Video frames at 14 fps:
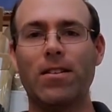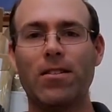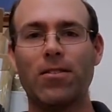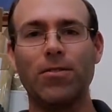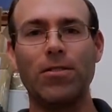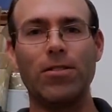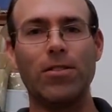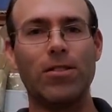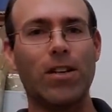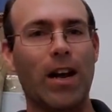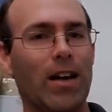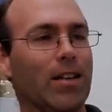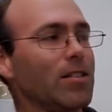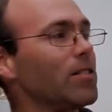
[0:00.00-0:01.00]
you'll notice
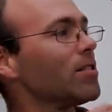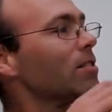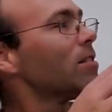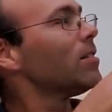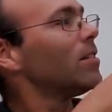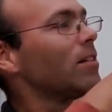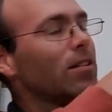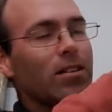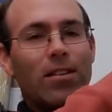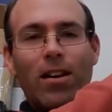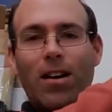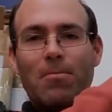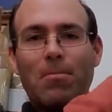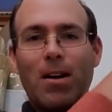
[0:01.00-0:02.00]
has
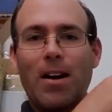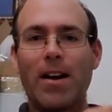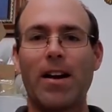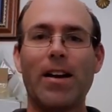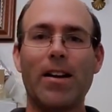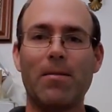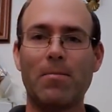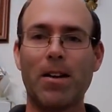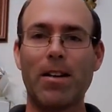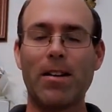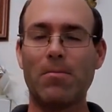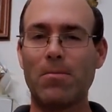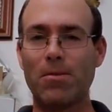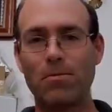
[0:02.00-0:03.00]
not my AMA
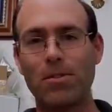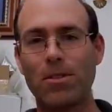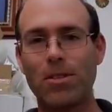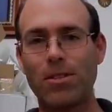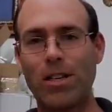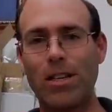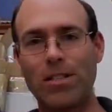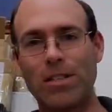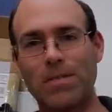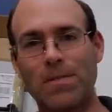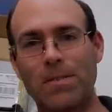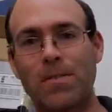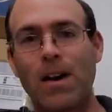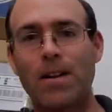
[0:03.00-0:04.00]
number, which is
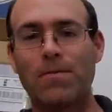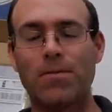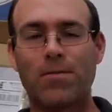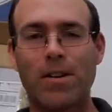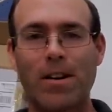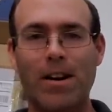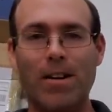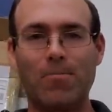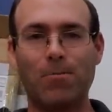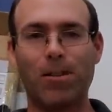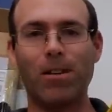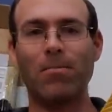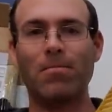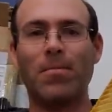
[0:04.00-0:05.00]

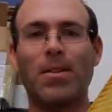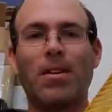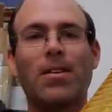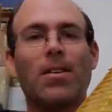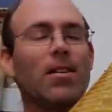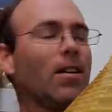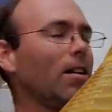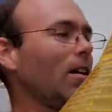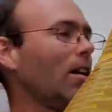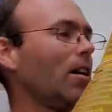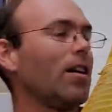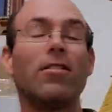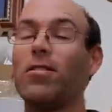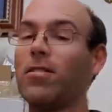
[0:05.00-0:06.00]
875391,
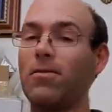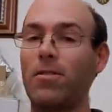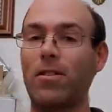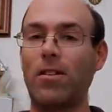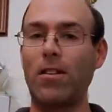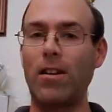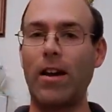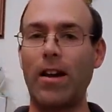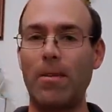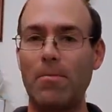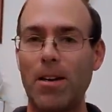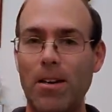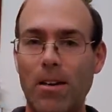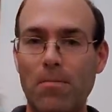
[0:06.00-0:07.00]
uh, different
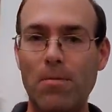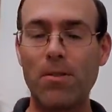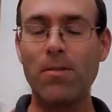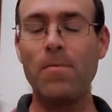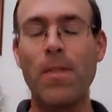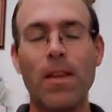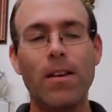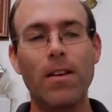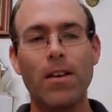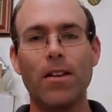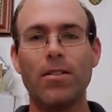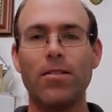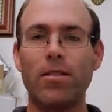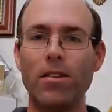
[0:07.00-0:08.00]
AMA number.
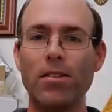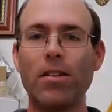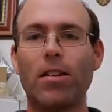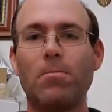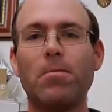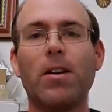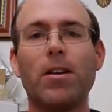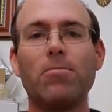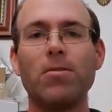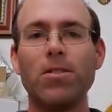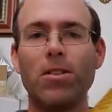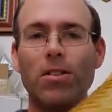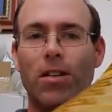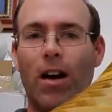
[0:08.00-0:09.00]
This airplane
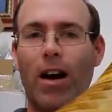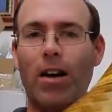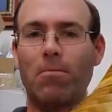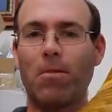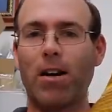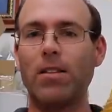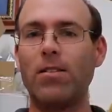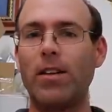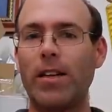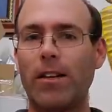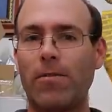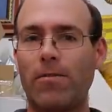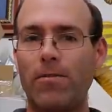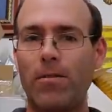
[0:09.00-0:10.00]
was designed by the
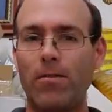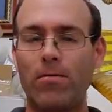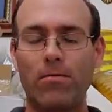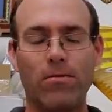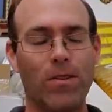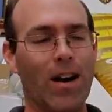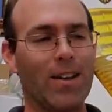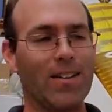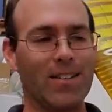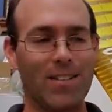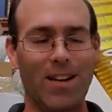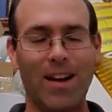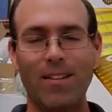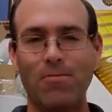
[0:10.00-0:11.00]
late, not
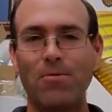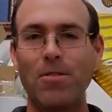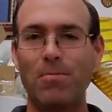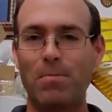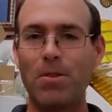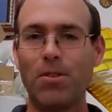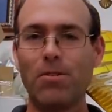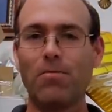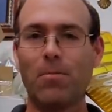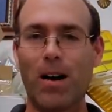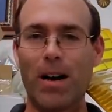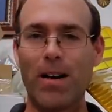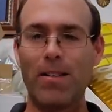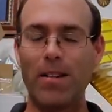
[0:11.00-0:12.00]
designed, was built
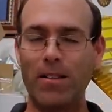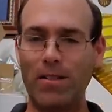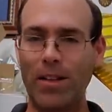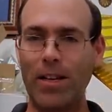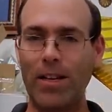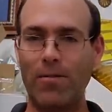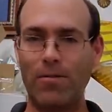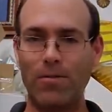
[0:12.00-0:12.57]
by the late